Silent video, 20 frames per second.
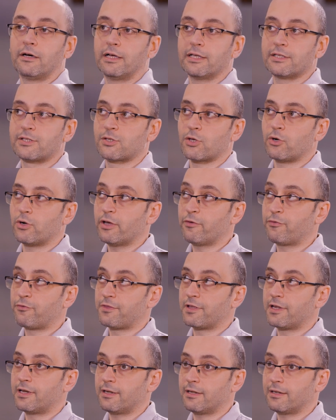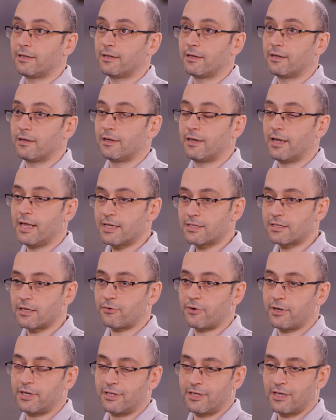So if the laser
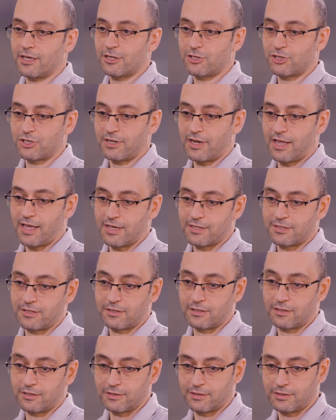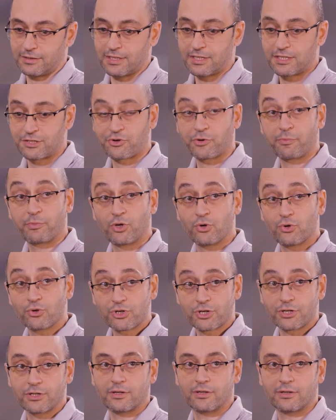radiation has a
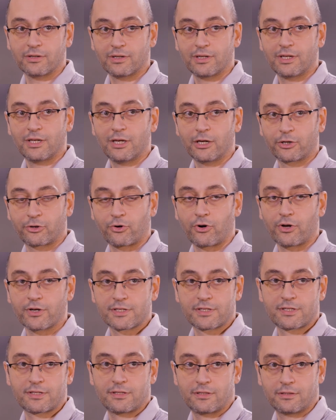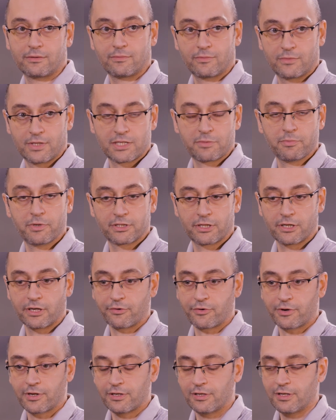distribution across this
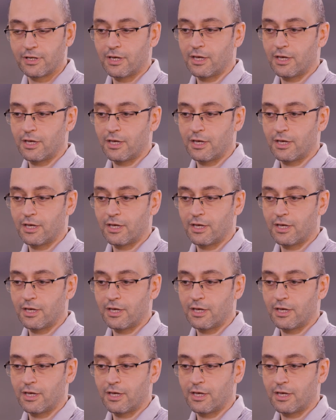material,